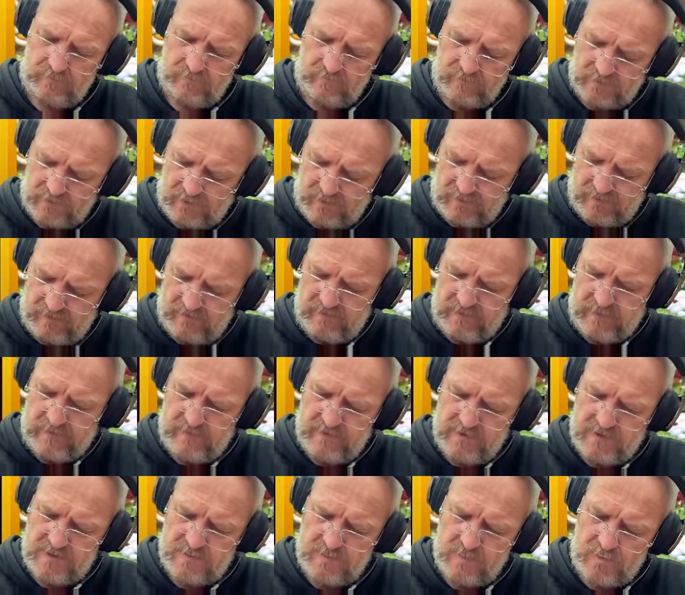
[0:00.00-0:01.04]
A
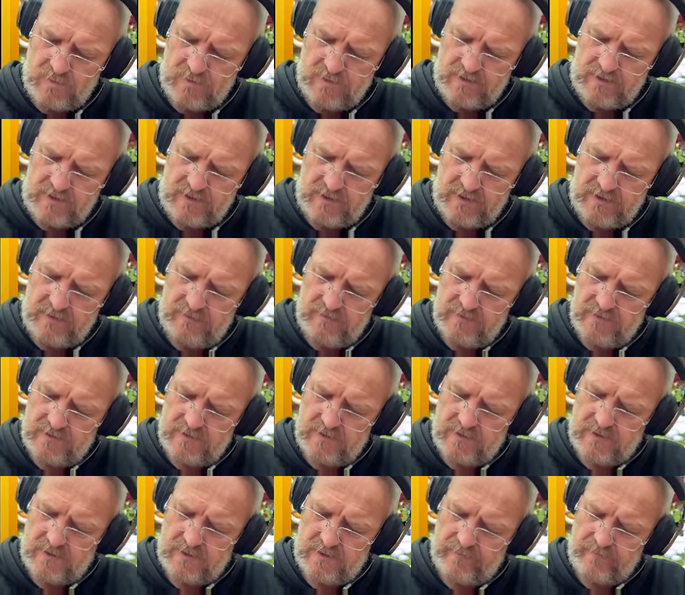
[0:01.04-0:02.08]
very small team,
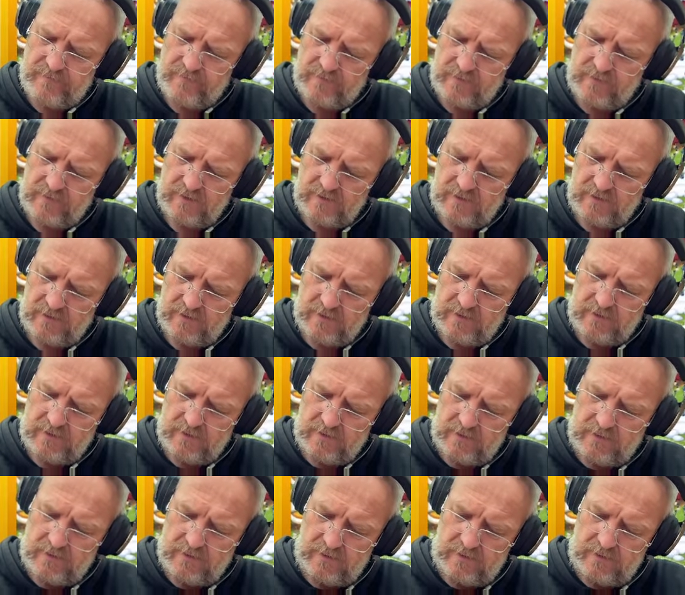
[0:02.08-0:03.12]
so
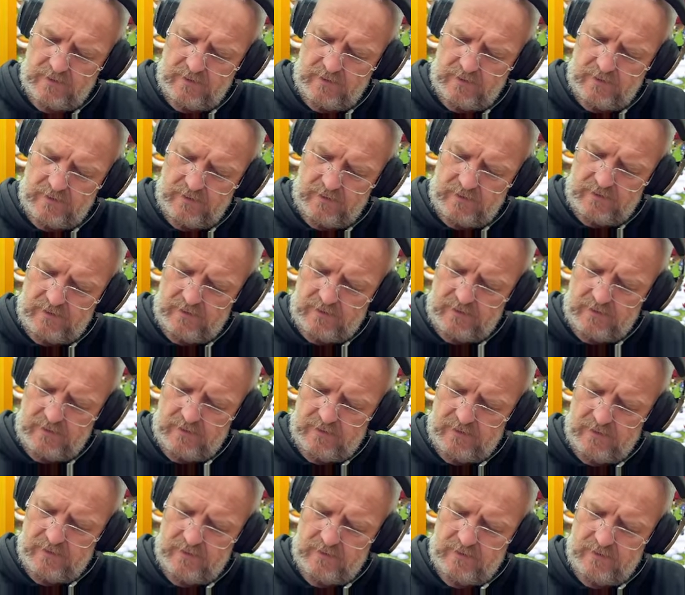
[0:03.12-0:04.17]

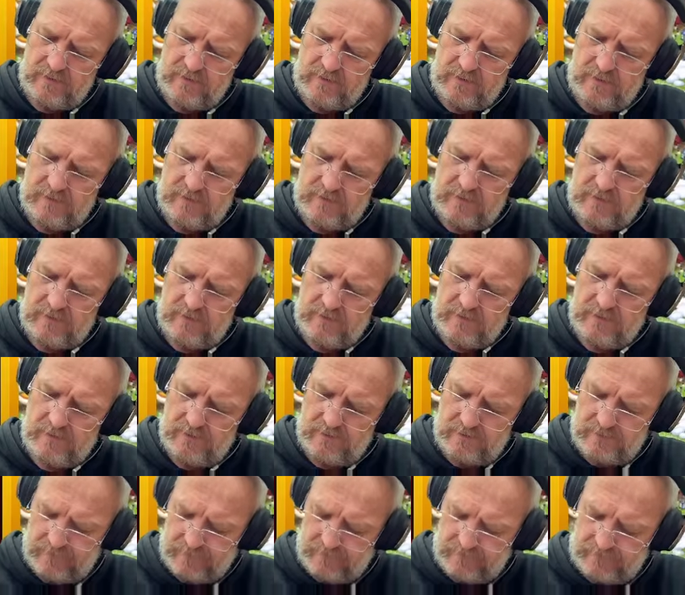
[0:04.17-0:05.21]

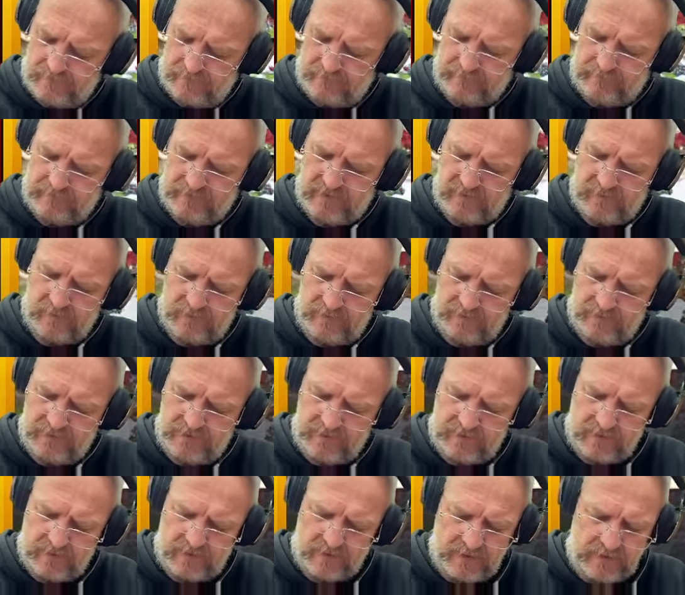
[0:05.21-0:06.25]
it would be
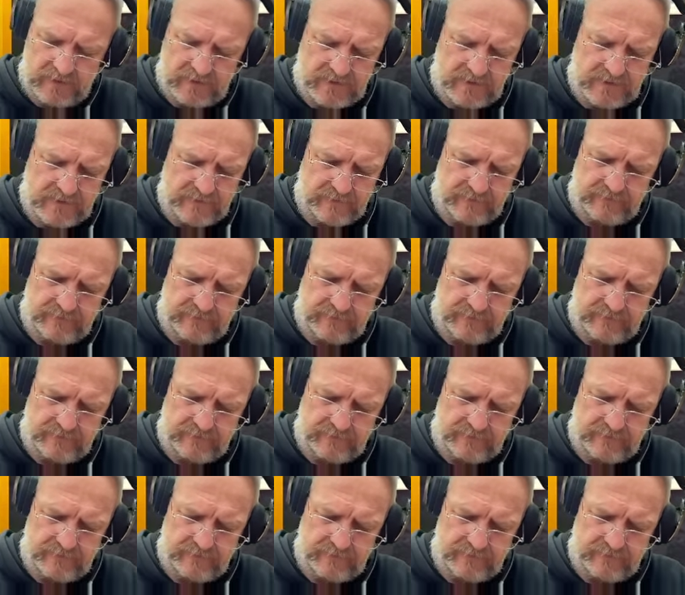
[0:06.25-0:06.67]
nice.